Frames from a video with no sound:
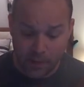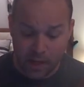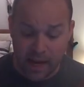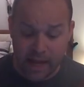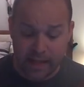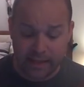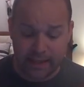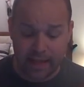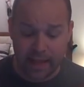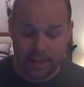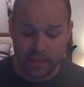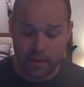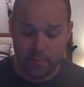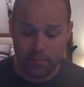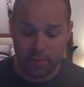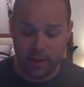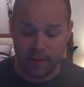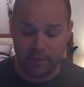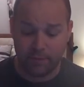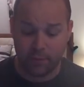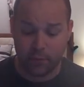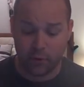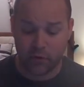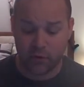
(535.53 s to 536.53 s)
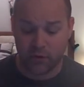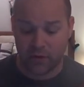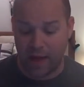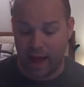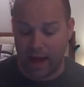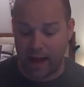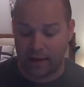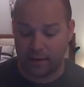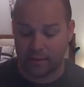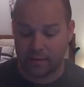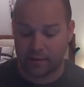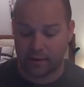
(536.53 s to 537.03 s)
And let them be for
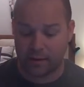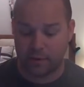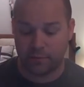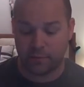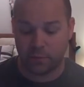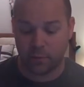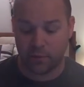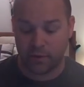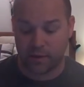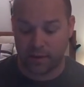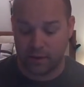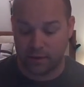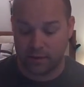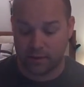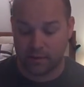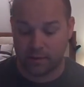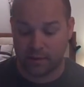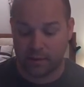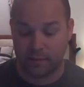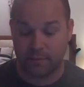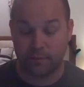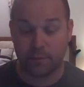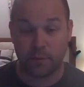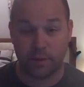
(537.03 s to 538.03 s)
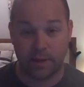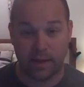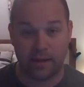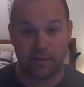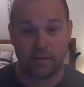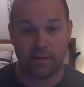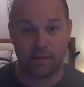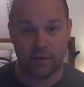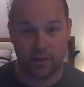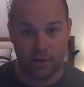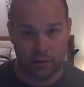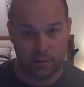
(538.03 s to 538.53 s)
signs and for seasons and for
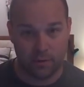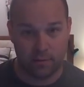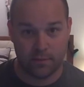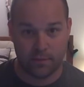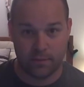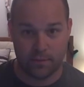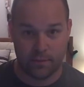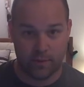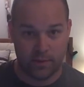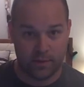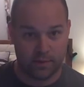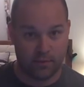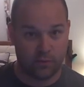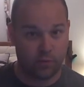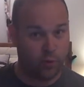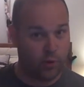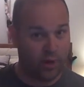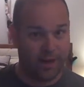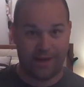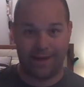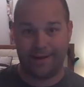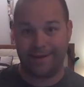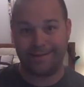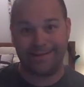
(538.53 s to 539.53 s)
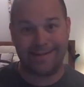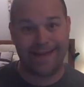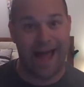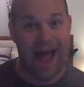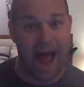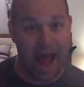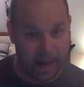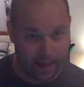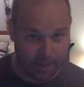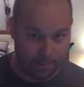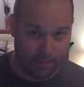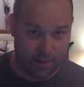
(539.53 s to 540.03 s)
days and years. So he's creating
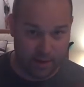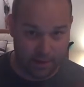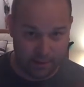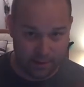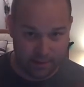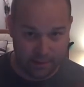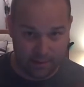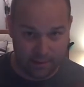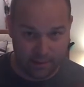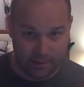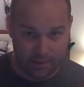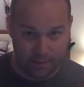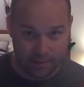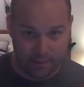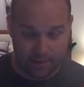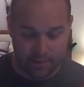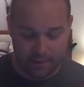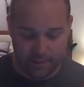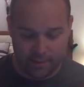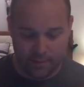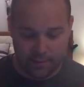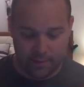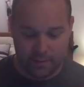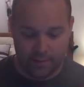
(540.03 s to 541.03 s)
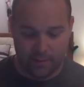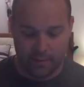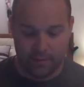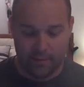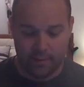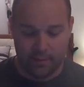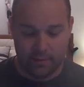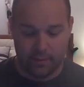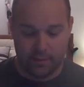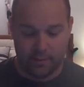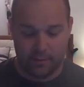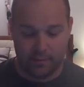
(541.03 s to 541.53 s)
time.
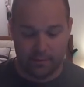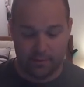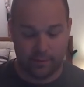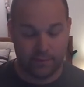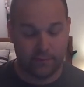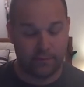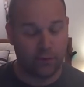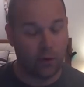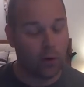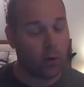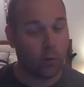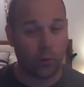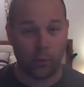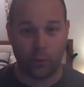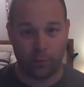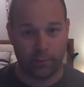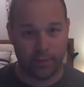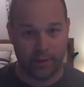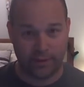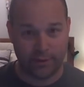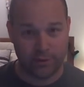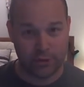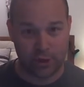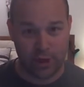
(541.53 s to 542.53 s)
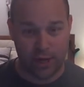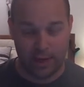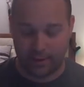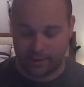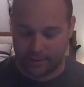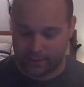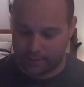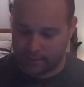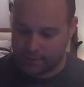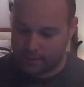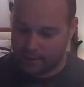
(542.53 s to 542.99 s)
He's a total big shot.